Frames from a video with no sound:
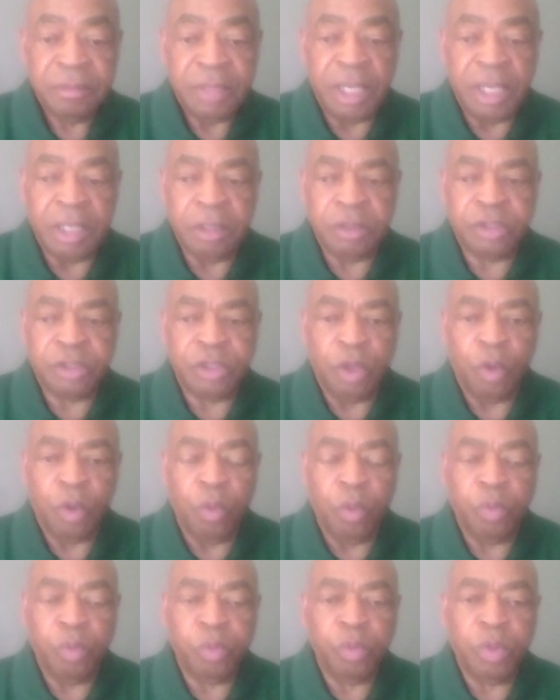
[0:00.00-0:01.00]
And
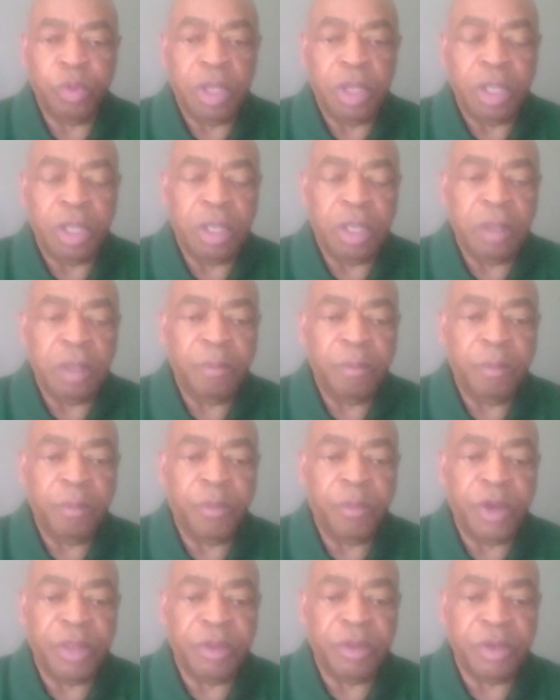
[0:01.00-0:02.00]
so
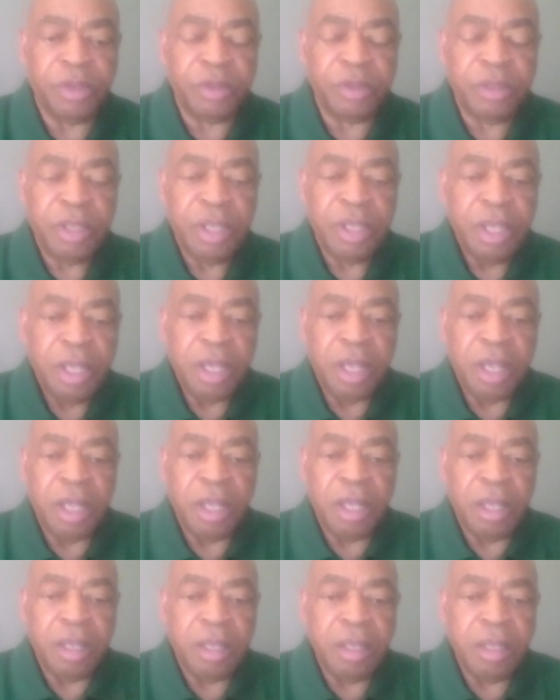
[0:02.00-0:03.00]
Brother
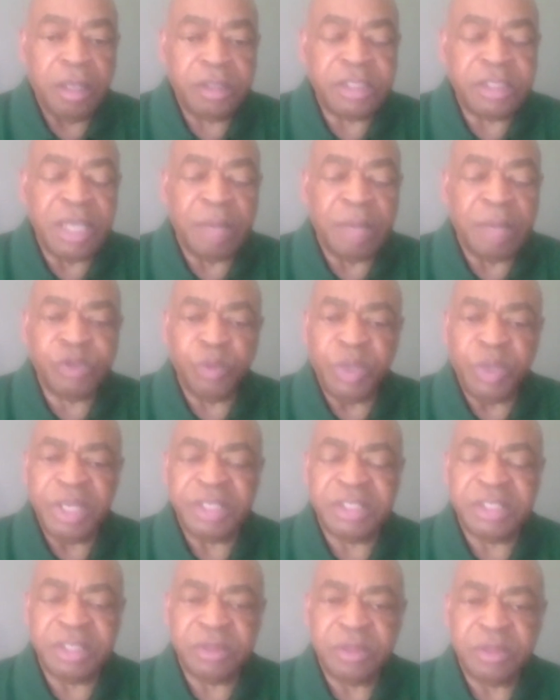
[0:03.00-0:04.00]
Thomas Wynn
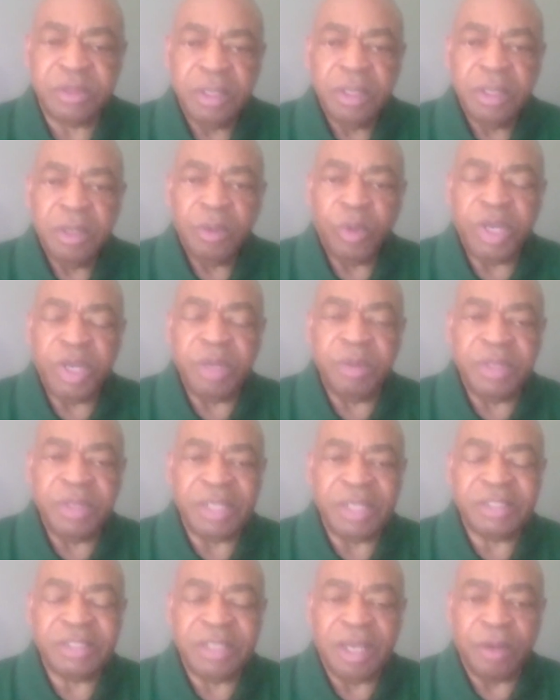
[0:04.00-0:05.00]
said, wait a minute,
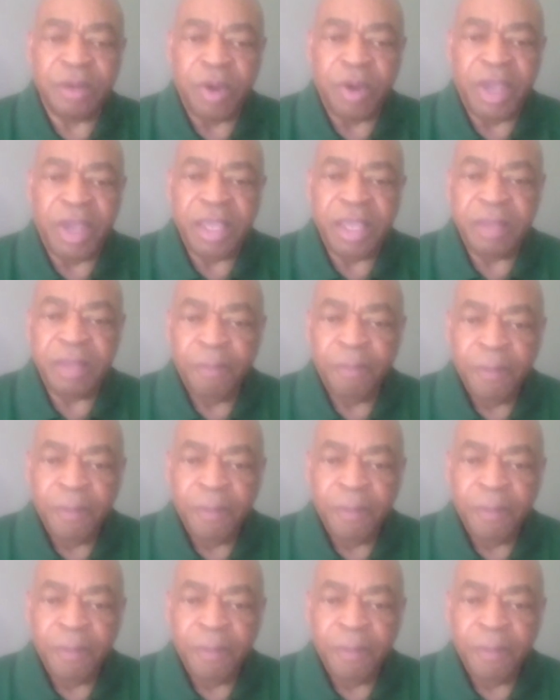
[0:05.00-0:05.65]
that's not right.